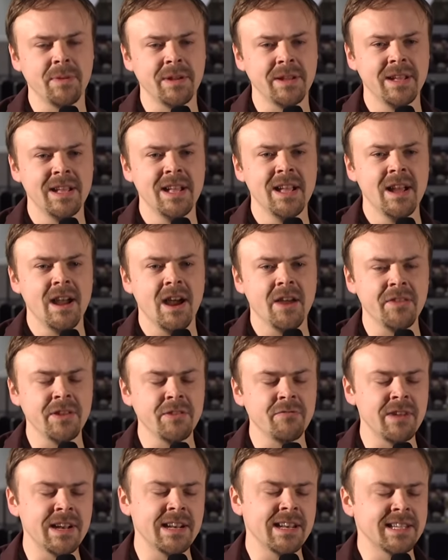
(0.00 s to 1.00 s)
but I
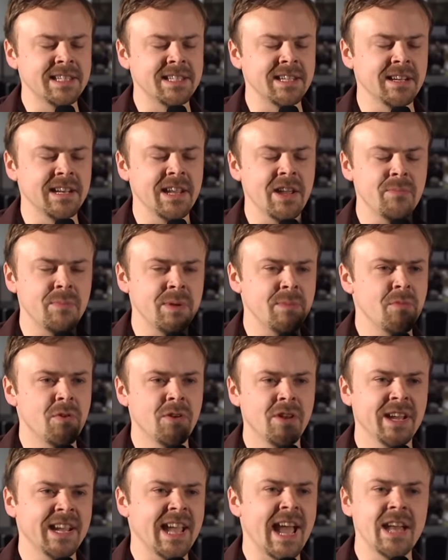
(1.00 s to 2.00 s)
think realistically I'd be more like